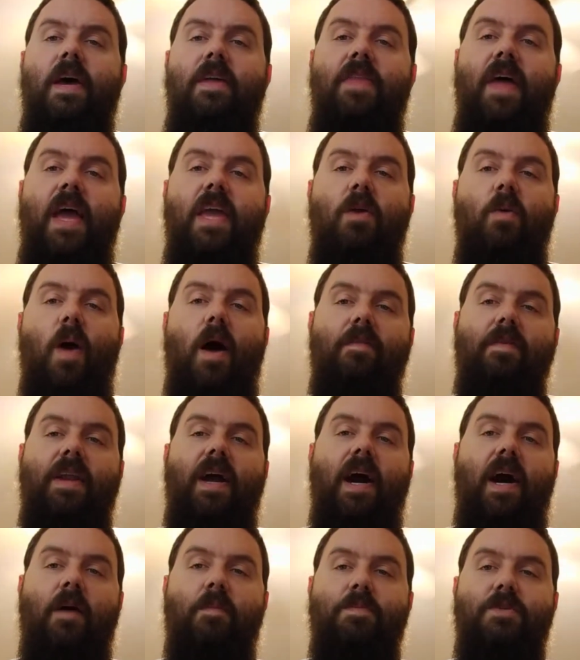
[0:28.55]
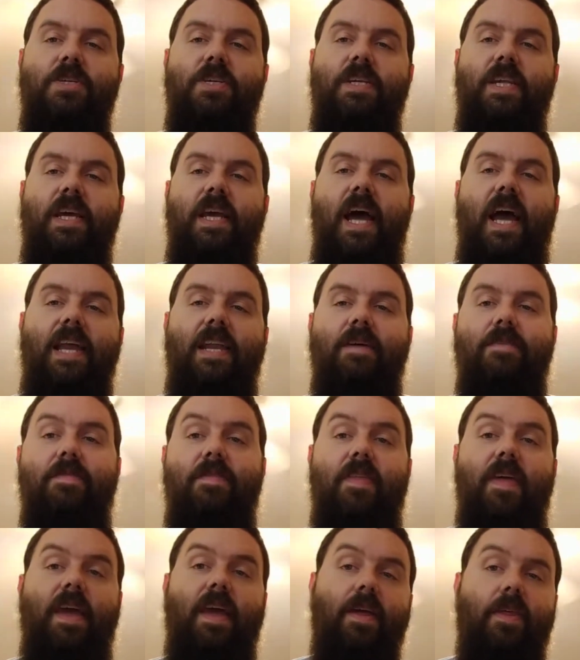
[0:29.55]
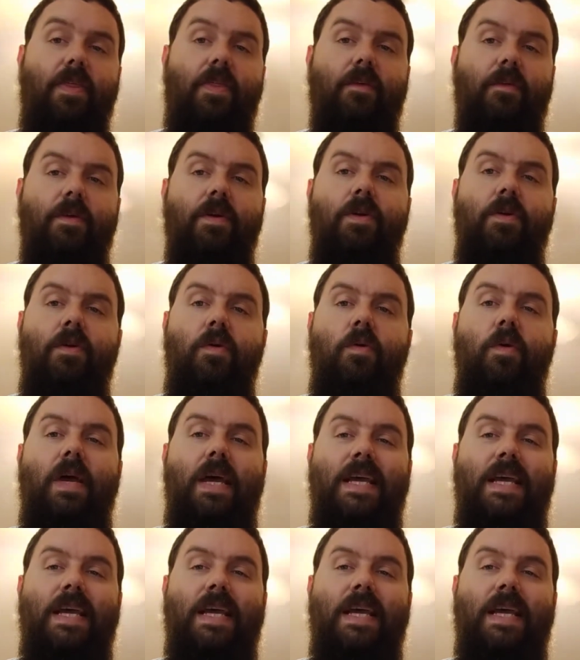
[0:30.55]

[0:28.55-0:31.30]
that you have an option to kind of think through